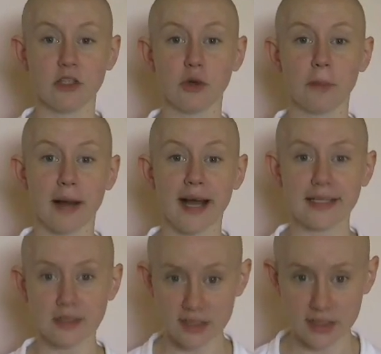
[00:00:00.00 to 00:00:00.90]
your
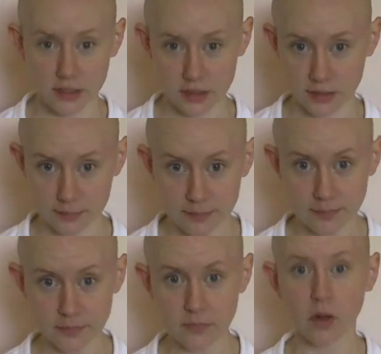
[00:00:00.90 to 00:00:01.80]
mind system,
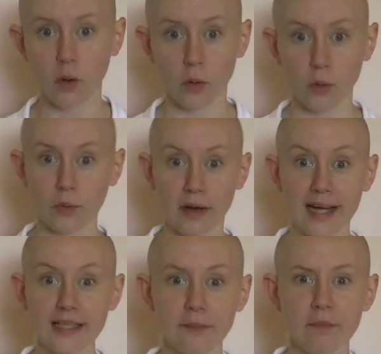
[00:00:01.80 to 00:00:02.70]

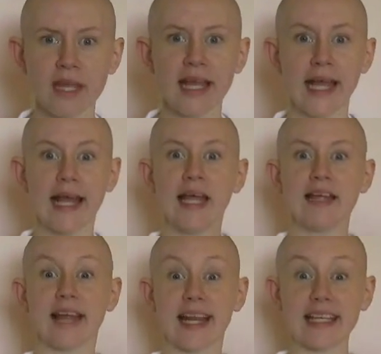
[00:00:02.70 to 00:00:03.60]
alright,
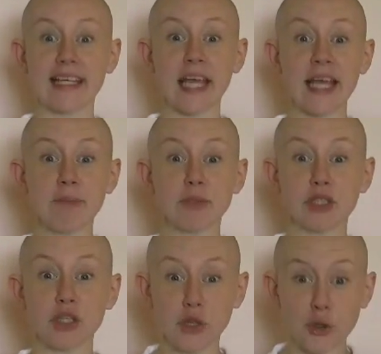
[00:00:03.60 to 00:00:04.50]
that
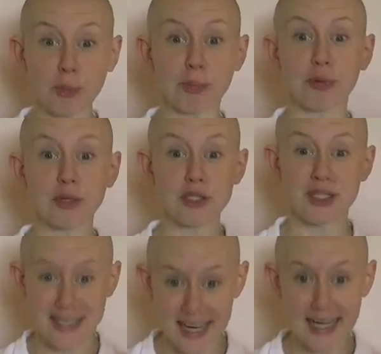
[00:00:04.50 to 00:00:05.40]
keeps you
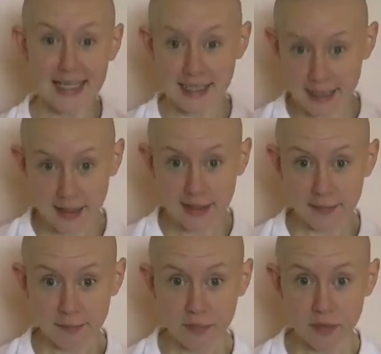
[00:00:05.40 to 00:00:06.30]
protected
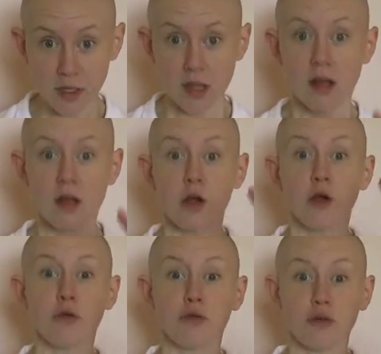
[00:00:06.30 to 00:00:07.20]

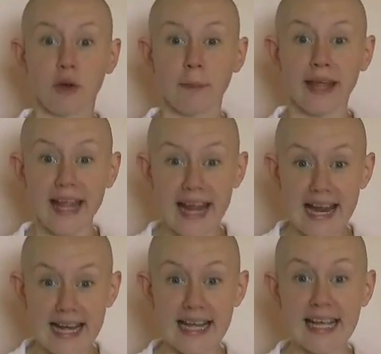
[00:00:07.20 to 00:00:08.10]
from
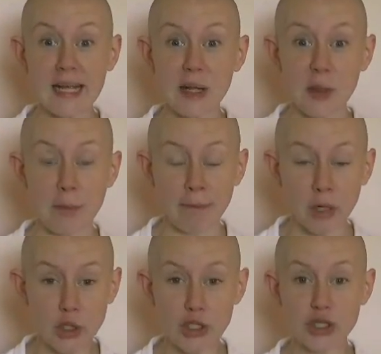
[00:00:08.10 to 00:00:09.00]
any
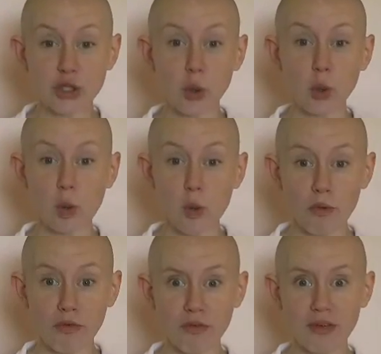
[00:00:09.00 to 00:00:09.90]
emotional
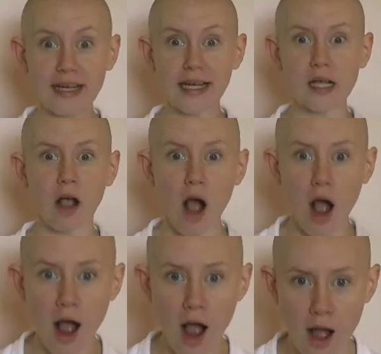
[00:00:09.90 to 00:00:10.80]
or feeling
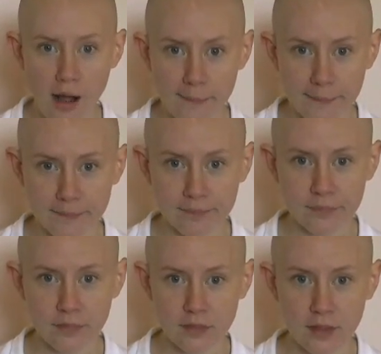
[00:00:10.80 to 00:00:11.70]
harm
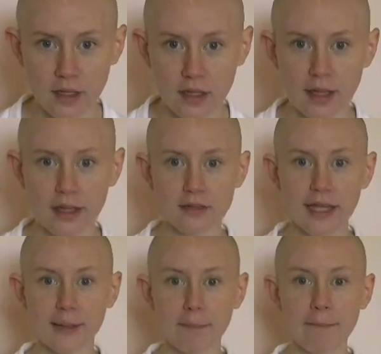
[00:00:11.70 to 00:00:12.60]

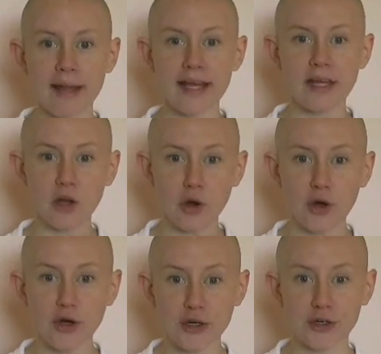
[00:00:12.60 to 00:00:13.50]
that may
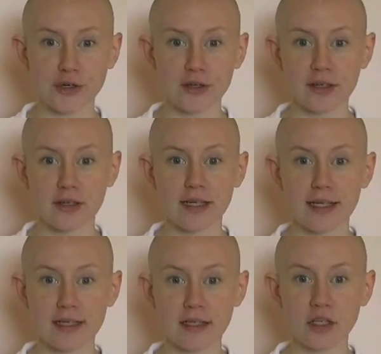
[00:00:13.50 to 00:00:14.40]
occur
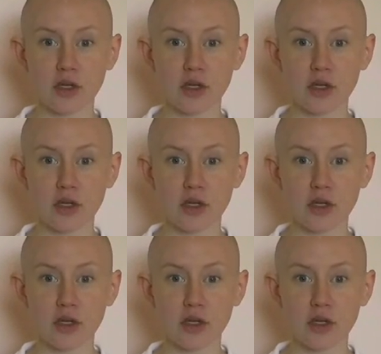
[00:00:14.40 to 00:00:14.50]
in